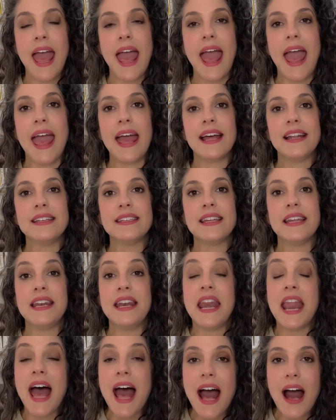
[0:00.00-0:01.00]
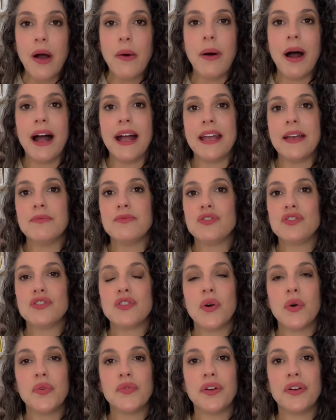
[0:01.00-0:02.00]
And now I am
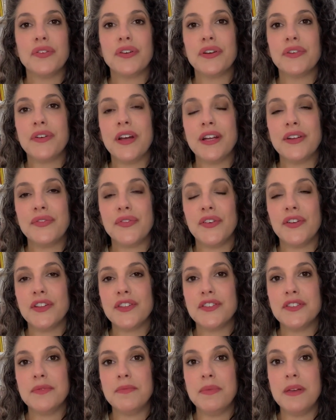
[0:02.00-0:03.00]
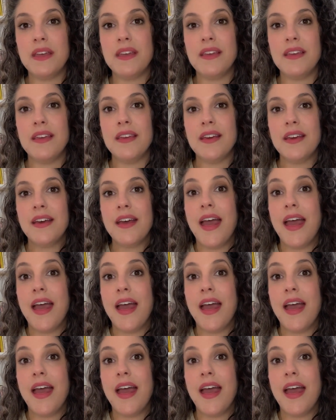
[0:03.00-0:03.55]
so very grateful to be